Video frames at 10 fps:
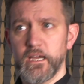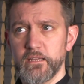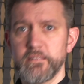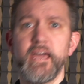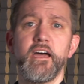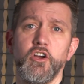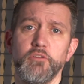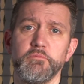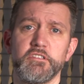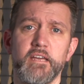care
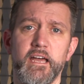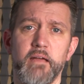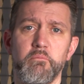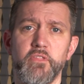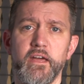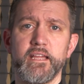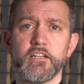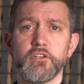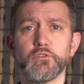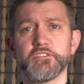homes that
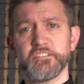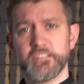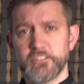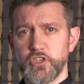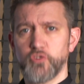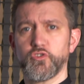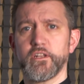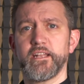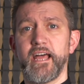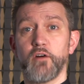include autistic children,
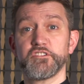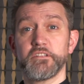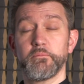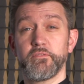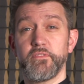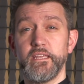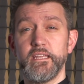and how some of the